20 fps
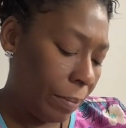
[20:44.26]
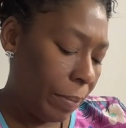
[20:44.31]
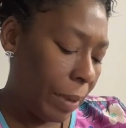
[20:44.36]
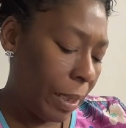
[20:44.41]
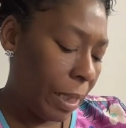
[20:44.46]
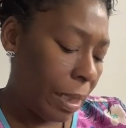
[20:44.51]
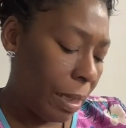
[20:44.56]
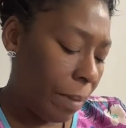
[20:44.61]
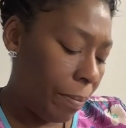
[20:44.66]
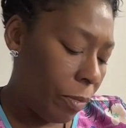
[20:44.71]

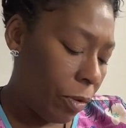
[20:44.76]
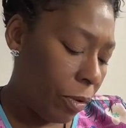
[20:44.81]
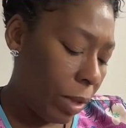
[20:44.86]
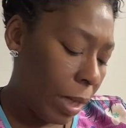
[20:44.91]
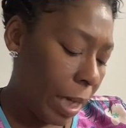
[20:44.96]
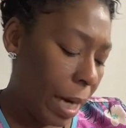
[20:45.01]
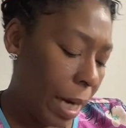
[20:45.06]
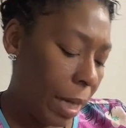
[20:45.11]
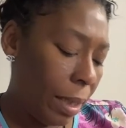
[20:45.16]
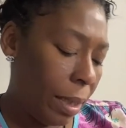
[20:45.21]
Picking up
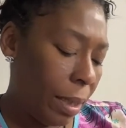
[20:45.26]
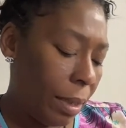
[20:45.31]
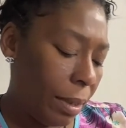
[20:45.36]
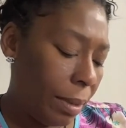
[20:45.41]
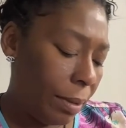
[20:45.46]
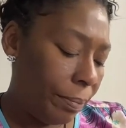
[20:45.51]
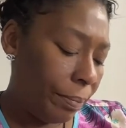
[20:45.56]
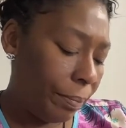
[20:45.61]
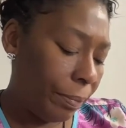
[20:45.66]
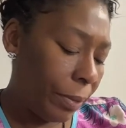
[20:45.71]
more of that
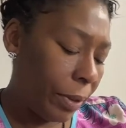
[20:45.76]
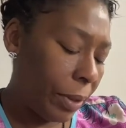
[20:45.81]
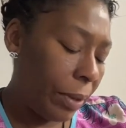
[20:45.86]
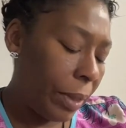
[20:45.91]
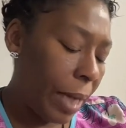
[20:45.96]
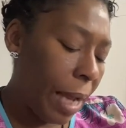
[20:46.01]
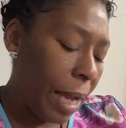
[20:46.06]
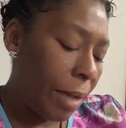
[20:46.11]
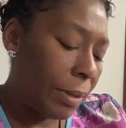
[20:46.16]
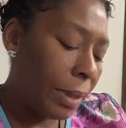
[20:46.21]

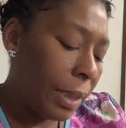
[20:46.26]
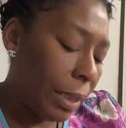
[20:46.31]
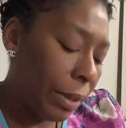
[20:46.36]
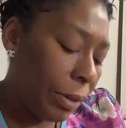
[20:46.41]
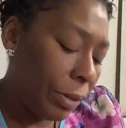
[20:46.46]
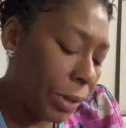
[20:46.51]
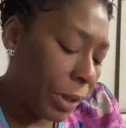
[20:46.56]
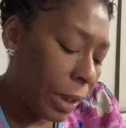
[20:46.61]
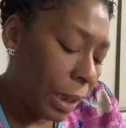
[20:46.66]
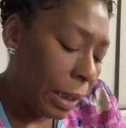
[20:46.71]
third house
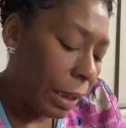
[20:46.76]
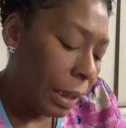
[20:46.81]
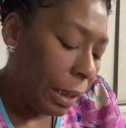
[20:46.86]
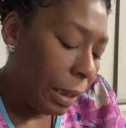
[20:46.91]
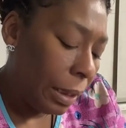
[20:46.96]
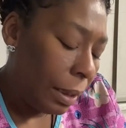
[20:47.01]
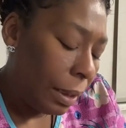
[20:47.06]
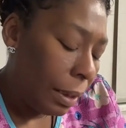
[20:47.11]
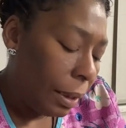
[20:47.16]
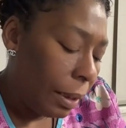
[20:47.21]
energy.
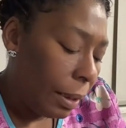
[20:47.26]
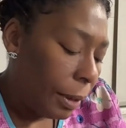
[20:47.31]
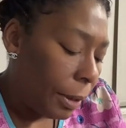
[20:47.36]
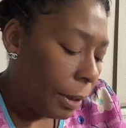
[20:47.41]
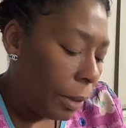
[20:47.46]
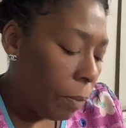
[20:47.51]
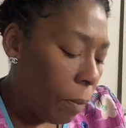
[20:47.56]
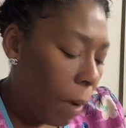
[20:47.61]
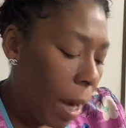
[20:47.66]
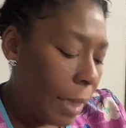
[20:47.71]

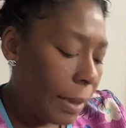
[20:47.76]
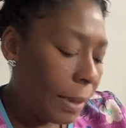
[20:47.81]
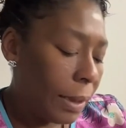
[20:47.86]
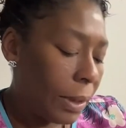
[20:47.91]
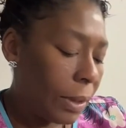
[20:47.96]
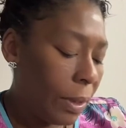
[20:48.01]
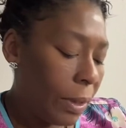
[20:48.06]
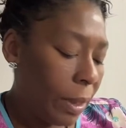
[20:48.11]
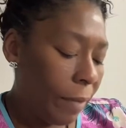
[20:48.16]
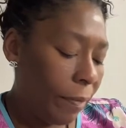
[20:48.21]
Why is
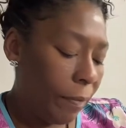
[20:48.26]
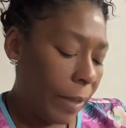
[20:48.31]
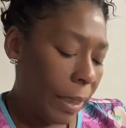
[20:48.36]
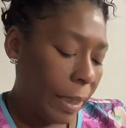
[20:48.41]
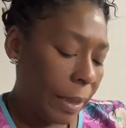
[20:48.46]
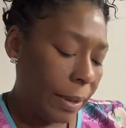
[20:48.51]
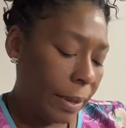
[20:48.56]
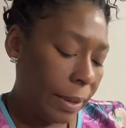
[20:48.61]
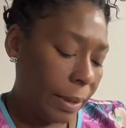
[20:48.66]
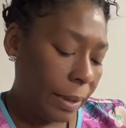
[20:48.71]
this on the
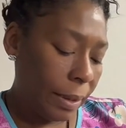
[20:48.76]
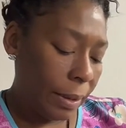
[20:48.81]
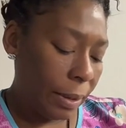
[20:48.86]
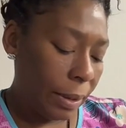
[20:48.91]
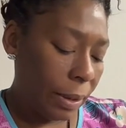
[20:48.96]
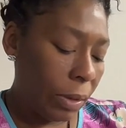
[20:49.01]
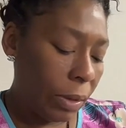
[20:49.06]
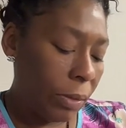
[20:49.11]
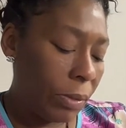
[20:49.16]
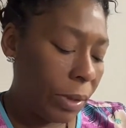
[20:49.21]
fence?
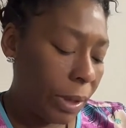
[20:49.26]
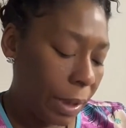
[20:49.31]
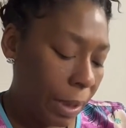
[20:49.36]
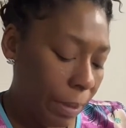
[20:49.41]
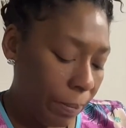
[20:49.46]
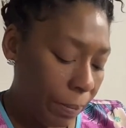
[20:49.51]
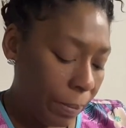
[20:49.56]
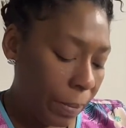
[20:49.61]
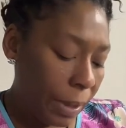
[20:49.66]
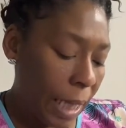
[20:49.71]
So
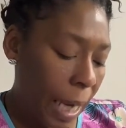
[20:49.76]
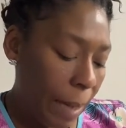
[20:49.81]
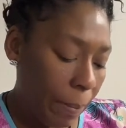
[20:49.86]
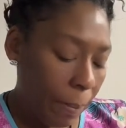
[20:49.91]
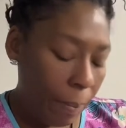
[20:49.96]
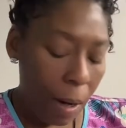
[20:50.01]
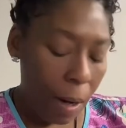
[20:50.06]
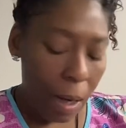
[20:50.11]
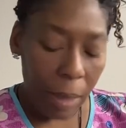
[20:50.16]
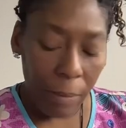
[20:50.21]
some
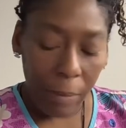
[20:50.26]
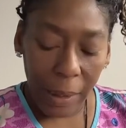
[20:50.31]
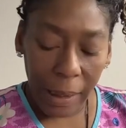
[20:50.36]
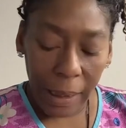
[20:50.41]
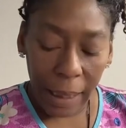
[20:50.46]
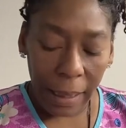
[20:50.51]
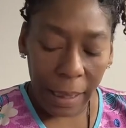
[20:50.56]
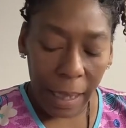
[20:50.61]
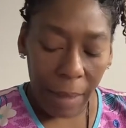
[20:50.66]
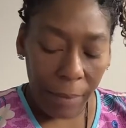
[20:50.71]
type of partner, we
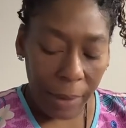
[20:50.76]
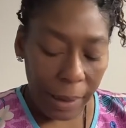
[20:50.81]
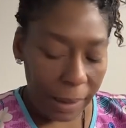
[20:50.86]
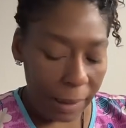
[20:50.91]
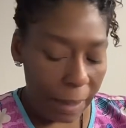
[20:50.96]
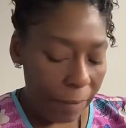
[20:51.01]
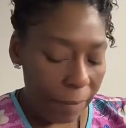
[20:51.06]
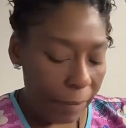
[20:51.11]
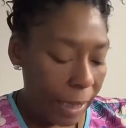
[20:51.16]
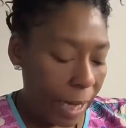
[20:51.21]
said that with the
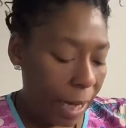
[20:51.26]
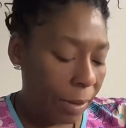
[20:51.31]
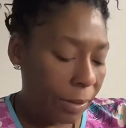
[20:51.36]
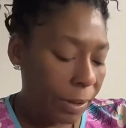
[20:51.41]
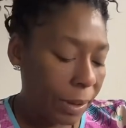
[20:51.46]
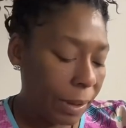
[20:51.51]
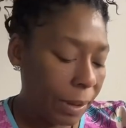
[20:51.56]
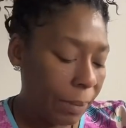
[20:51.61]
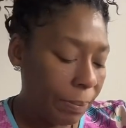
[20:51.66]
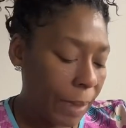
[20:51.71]
7th
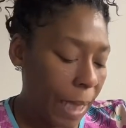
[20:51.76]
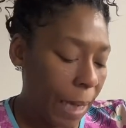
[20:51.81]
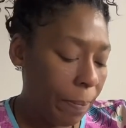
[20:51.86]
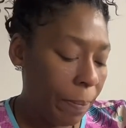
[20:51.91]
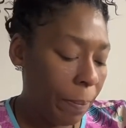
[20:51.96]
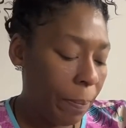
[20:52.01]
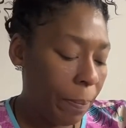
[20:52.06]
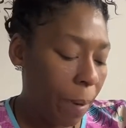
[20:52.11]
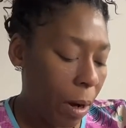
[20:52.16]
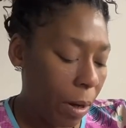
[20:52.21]
house, some
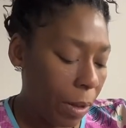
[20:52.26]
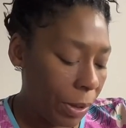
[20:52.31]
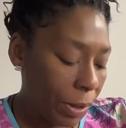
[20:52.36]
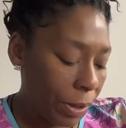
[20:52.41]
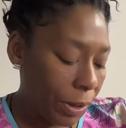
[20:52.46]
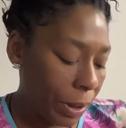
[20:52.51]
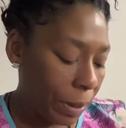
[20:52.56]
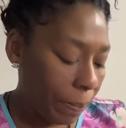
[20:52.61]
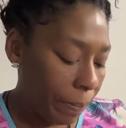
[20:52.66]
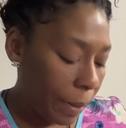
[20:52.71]
type of
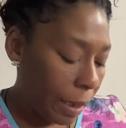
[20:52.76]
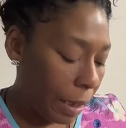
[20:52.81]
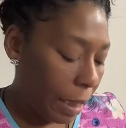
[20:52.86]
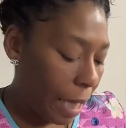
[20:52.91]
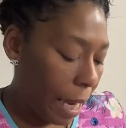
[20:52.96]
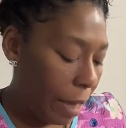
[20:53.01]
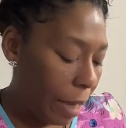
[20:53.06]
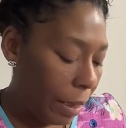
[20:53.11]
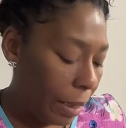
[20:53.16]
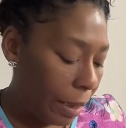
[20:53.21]
partnership and
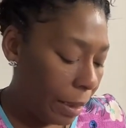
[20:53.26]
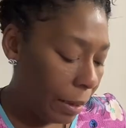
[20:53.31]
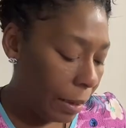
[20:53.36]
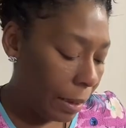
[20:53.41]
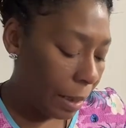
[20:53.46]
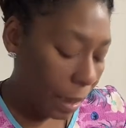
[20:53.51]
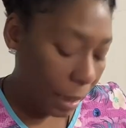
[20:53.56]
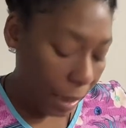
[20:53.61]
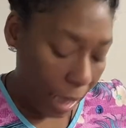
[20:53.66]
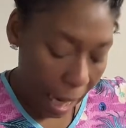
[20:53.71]

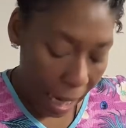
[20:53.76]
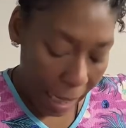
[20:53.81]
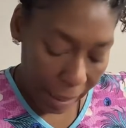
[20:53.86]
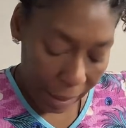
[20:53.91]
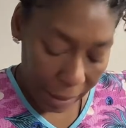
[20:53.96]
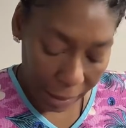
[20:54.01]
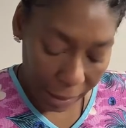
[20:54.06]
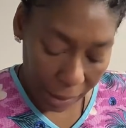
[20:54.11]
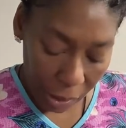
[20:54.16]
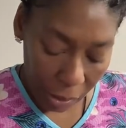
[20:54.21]

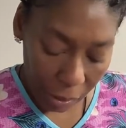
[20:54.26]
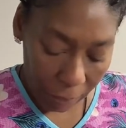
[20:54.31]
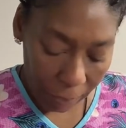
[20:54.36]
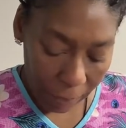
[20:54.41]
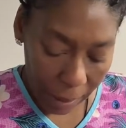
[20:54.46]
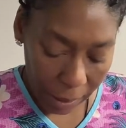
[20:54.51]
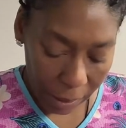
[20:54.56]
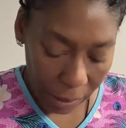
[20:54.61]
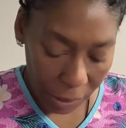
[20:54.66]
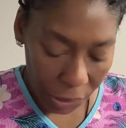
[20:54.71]
alliance. Solar
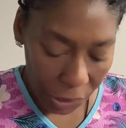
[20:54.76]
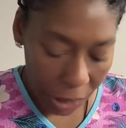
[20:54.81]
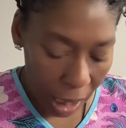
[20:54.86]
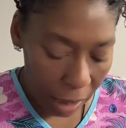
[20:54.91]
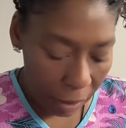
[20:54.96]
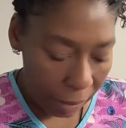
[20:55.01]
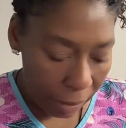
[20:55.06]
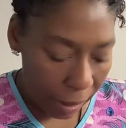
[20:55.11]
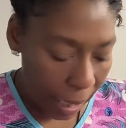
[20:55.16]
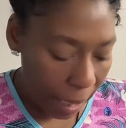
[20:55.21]
plexus
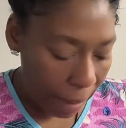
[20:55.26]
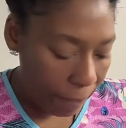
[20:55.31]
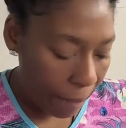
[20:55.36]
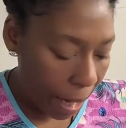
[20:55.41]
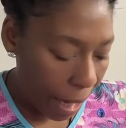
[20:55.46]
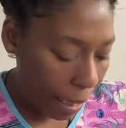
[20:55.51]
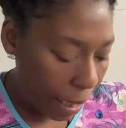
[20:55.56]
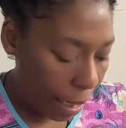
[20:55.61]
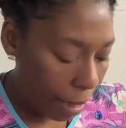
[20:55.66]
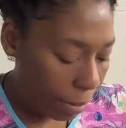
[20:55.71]
chakra came
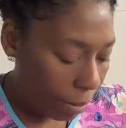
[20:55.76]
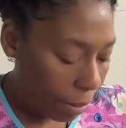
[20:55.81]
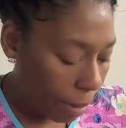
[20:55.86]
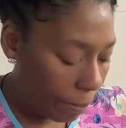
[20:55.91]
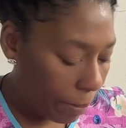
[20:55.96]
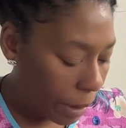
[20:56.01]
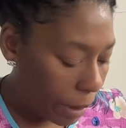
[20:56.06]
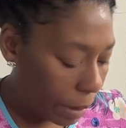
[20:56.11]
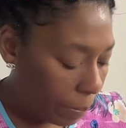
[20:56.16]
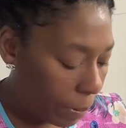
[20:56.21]
back out.
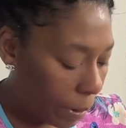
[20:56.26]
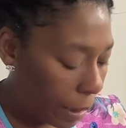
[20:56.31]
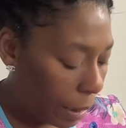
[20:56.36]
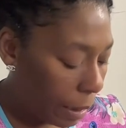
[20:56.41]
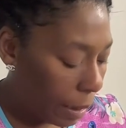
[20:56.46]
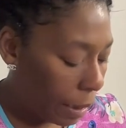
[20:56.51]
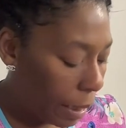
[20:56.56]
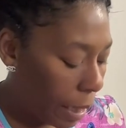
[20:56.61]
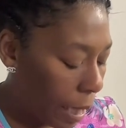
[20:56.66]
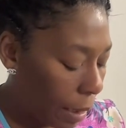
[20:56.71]
I must have put it
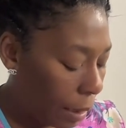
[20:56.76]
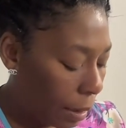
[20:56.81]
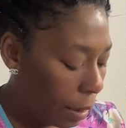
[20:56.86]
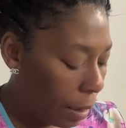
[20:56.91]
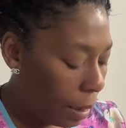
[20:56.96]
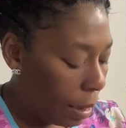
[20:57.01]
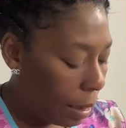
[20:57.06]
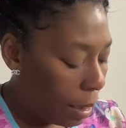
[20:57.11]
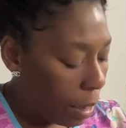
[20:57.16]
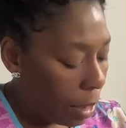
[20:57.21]
in the deck.
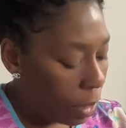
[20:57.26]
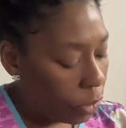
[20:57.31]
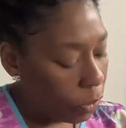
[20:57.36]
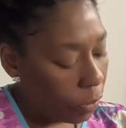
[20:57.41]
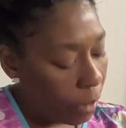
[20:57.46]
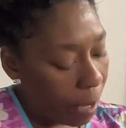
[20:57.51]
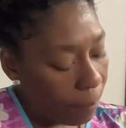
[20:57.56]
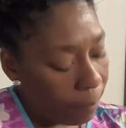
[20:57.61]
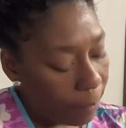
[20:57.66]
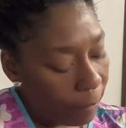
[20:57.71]

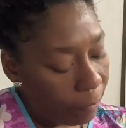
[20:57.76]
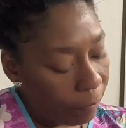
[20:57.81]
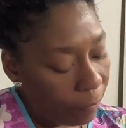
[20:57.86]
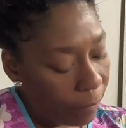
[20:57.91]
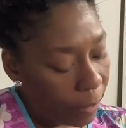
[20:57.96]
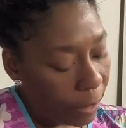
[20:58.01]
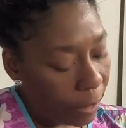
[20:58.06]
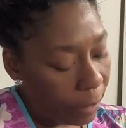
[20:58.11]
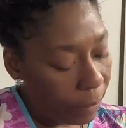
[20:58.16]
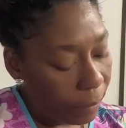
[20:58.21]
Trapped in
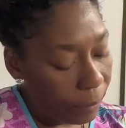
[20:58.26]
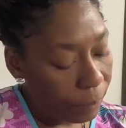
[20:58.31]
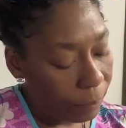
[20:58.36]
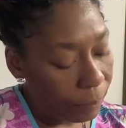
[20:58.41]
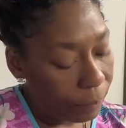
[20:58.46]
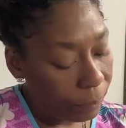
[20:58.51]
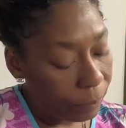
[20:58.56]
fear.